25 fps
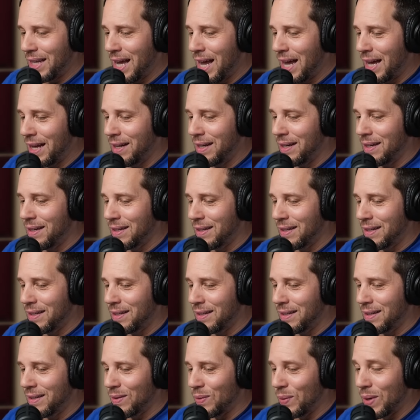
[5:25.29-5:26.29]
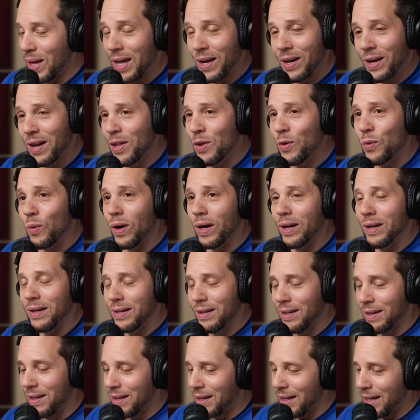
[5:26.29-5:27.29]
And then we had another
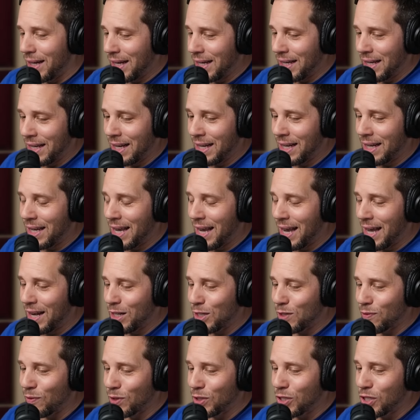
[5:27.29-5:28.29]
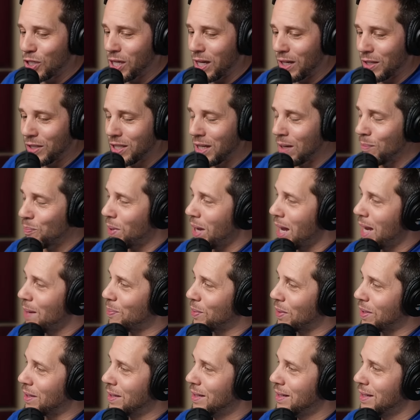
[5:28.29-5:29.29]
one. Indy and Candice versus Chelsea and
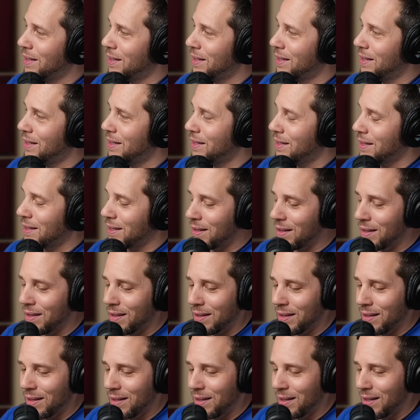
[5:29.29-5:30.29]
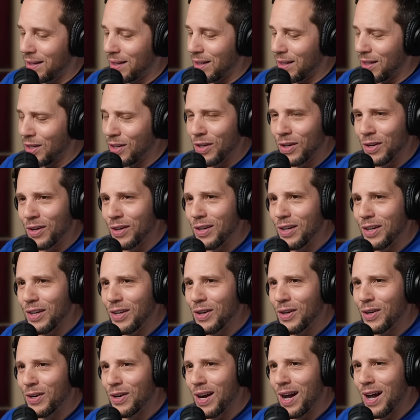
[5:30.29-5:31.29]
Piper. Ugh. Your
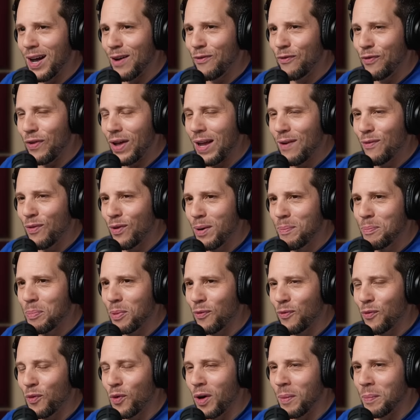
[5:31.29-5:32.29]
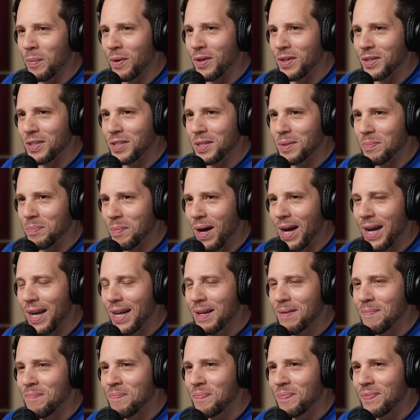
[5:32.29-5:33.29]
your uh, favorite performers,
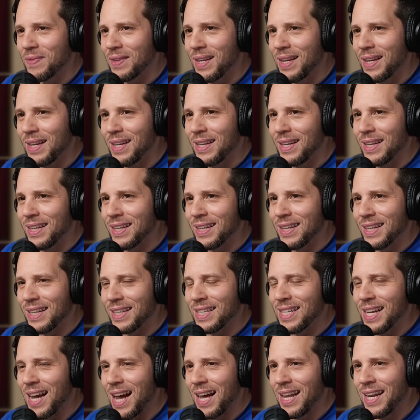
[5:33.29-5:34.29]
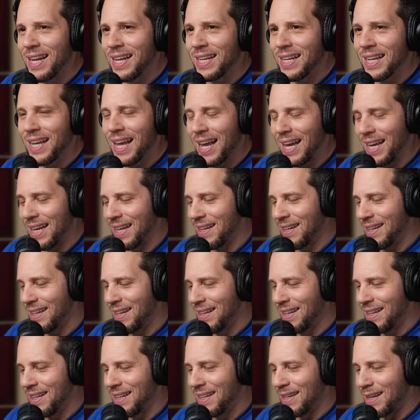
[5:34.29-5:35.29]
Mike, Katana and
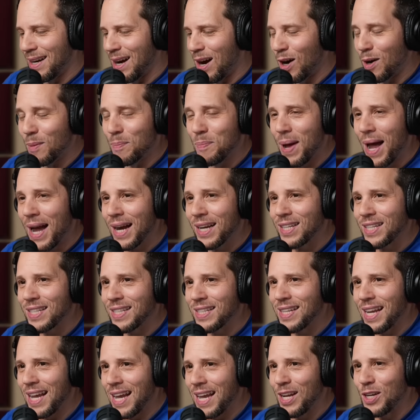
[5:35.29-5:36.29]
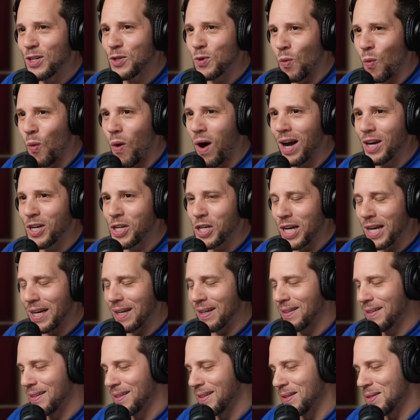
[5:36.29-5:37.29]
Kayden, are backstage
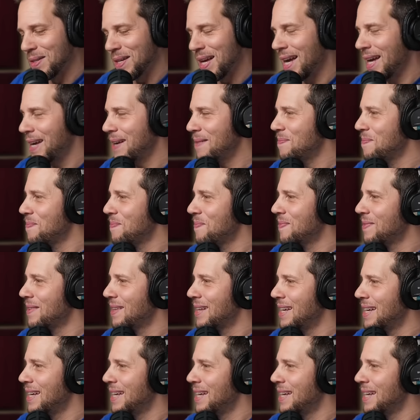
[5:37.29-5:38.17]
watching, okay?